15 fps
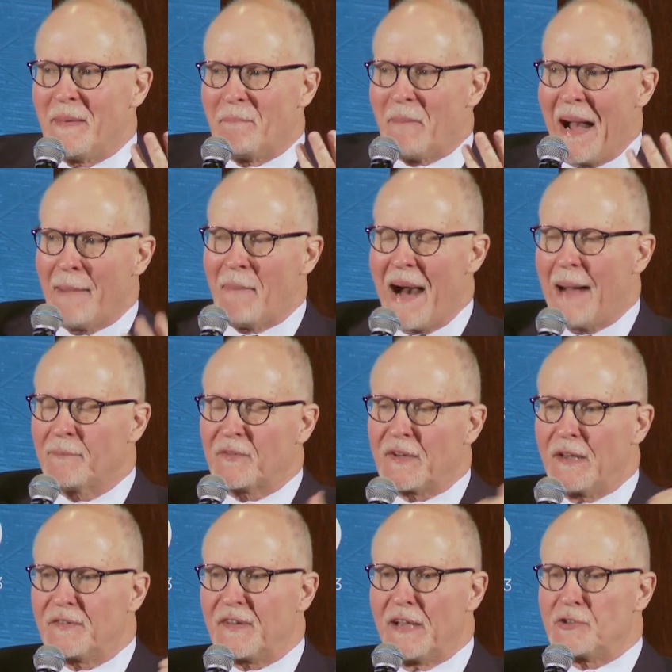My mom
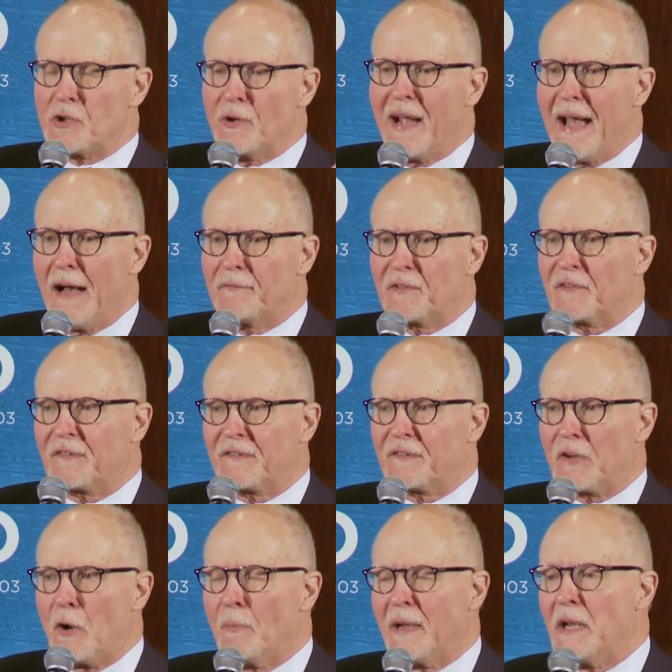says that you have
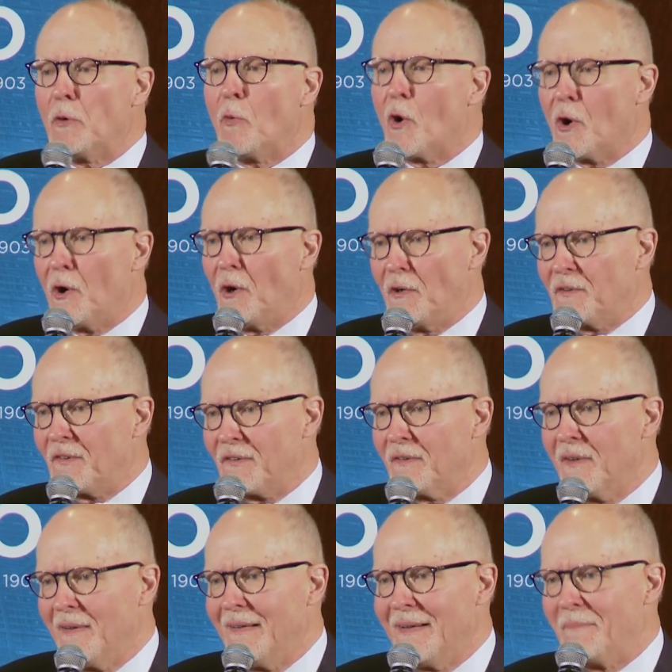so many
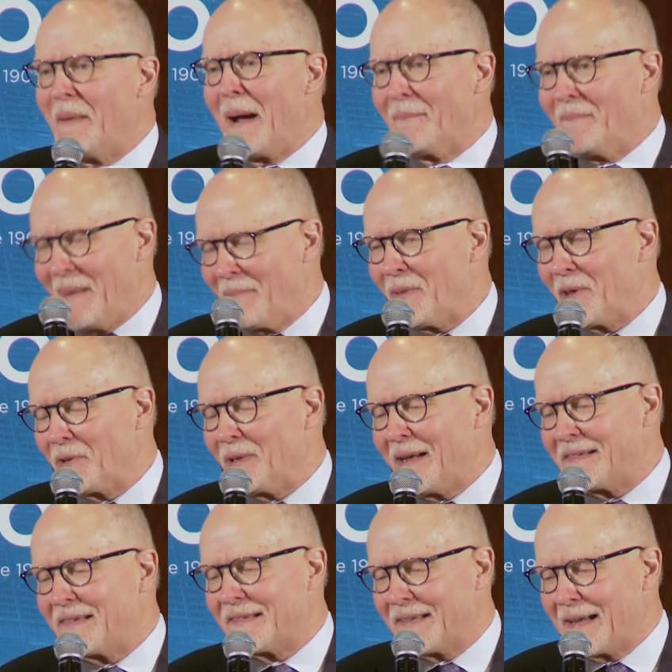words. My mother
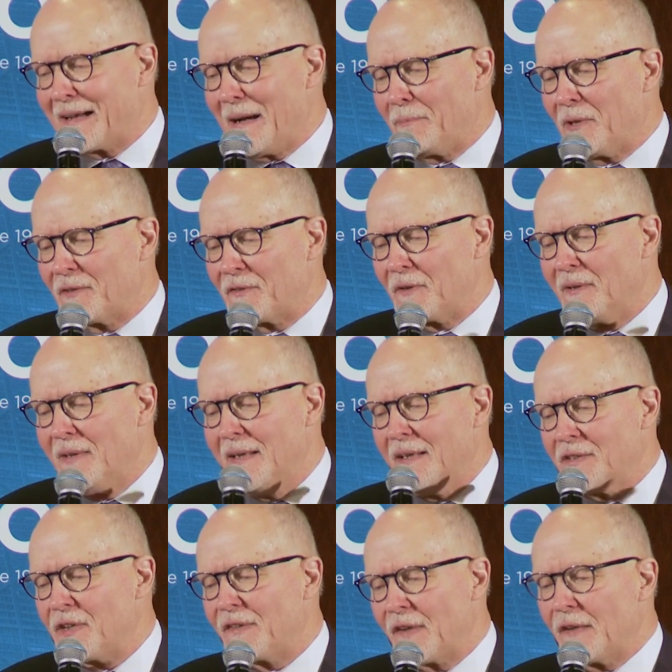likes to say, God bless her.
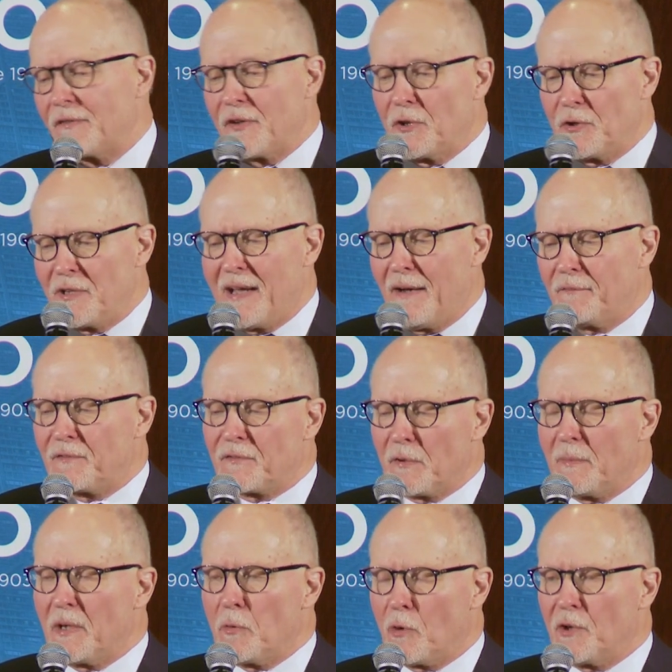She says, you know, you have so
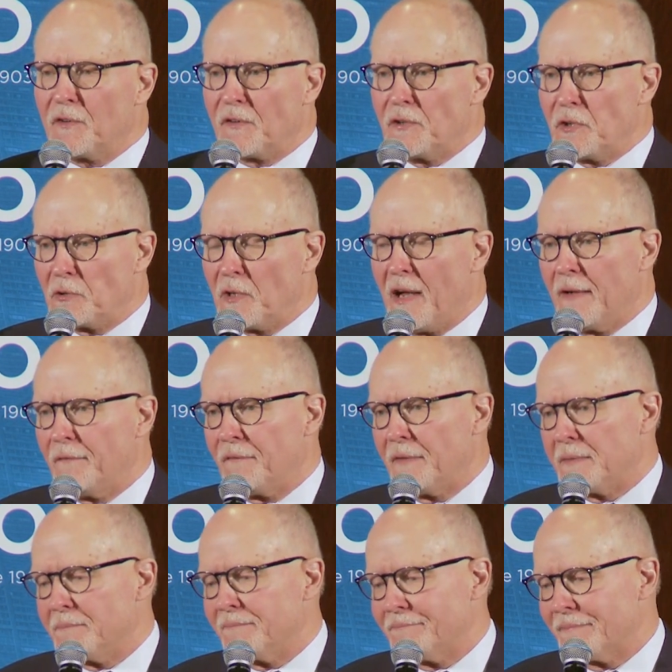many words in your life,
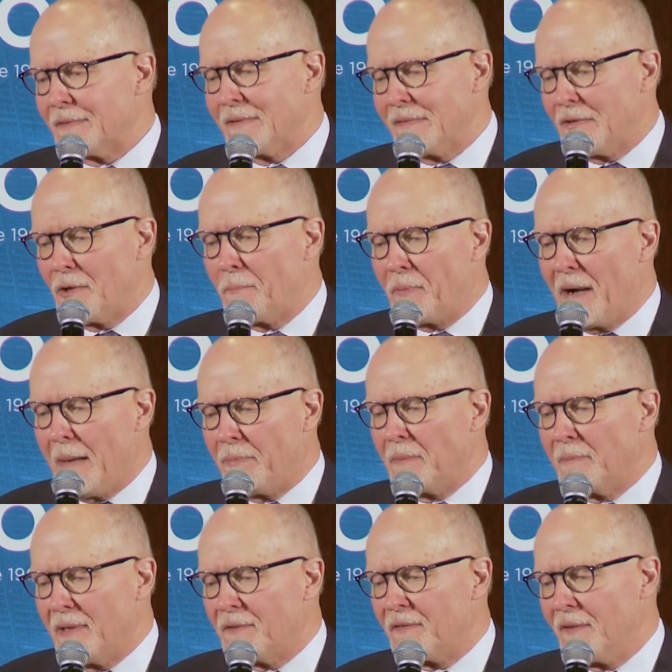and your
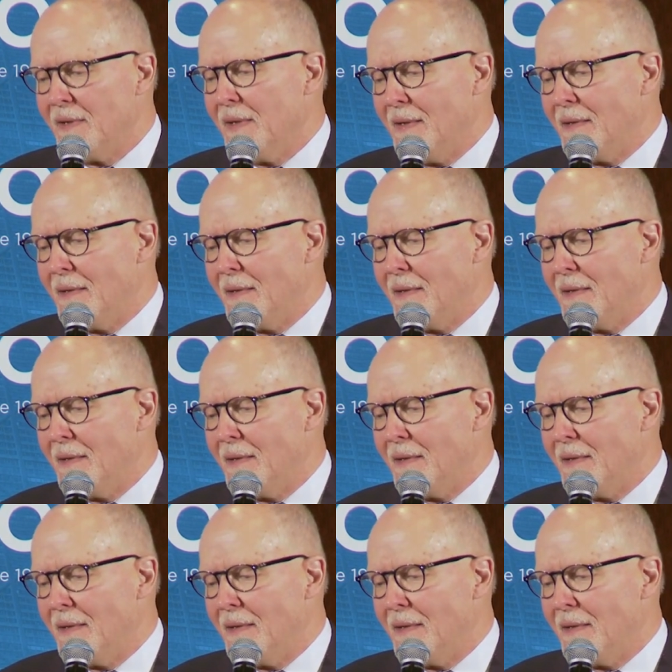problem is